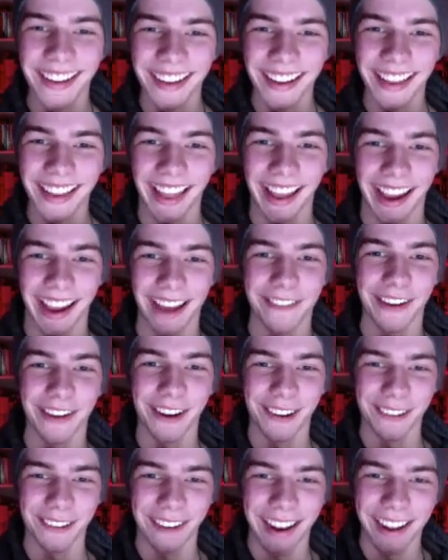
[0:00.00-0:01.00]
like having
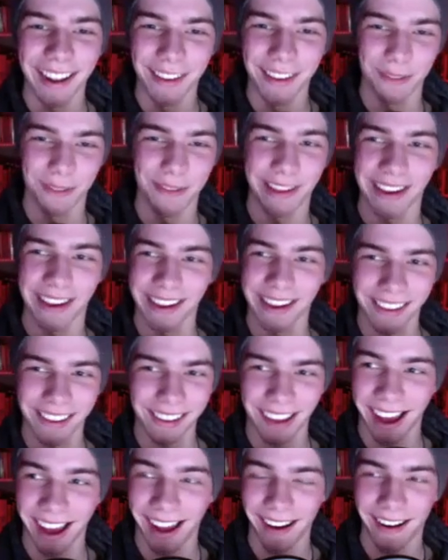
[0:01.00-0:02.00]
credits with like
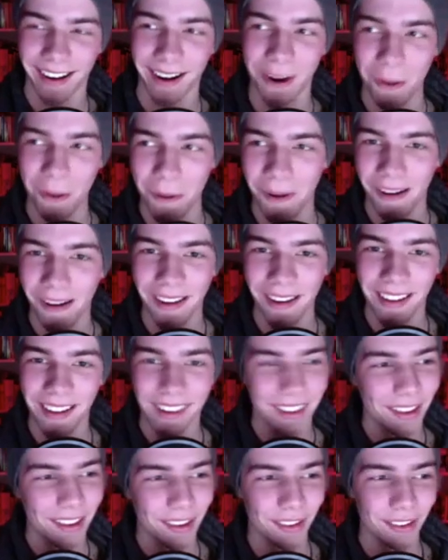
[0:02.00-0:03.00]
I don't know.
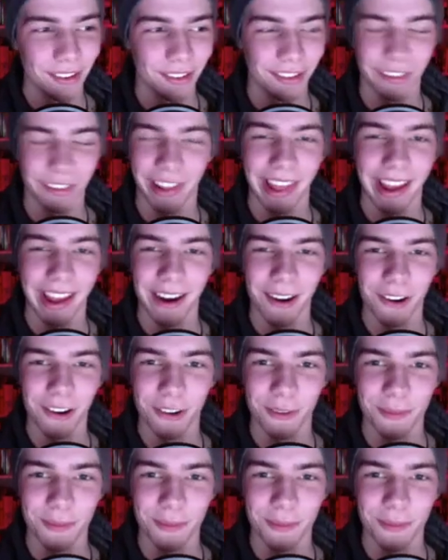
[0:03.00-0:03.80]
Slayer